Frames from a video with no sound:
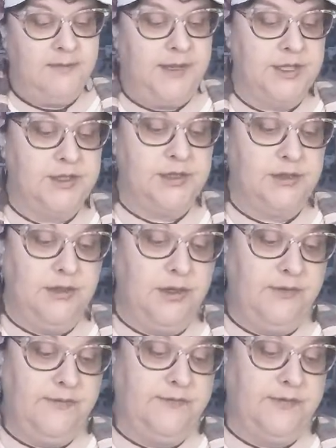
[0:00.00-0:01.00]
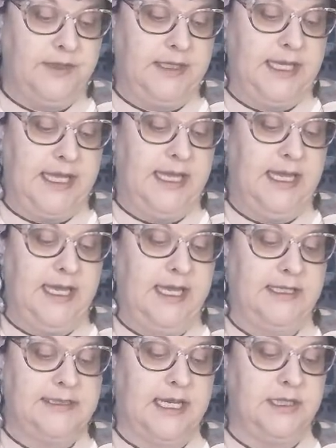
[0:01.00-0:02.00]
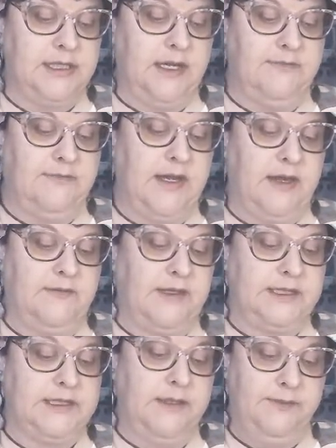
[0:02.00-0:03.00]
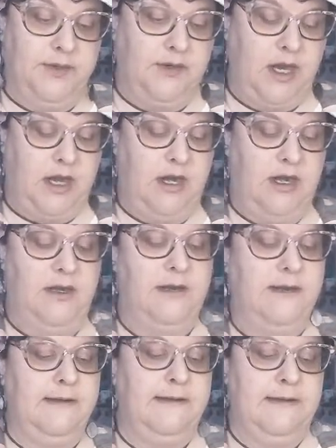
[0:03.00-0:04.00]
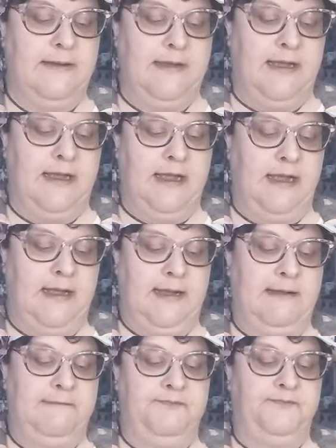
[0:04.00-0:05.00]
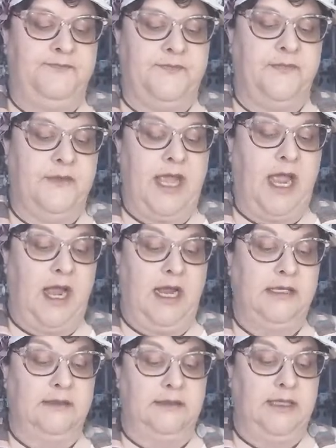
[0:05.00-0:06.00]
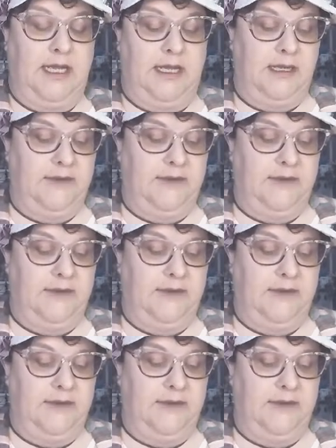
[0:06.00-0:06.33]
But truthfully, it's actually a very, very simple card that I love.